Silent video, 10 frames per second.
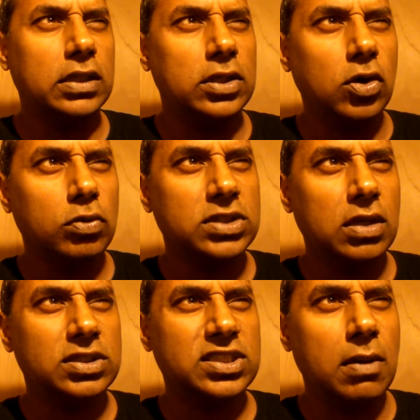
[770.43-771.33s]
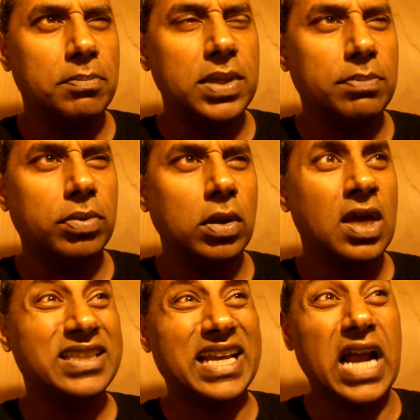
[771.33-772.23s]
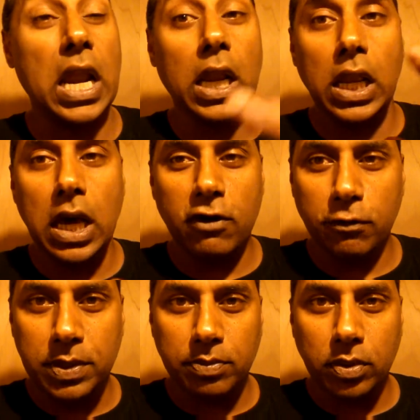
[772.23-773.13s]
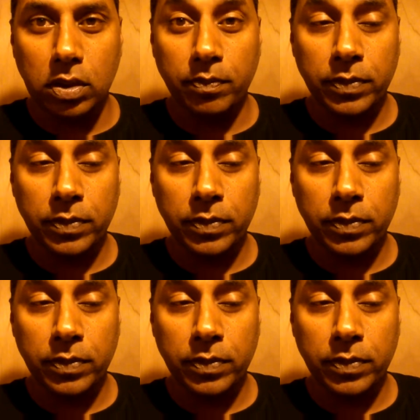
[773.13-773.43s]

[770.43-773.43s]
you know some people that a lot of people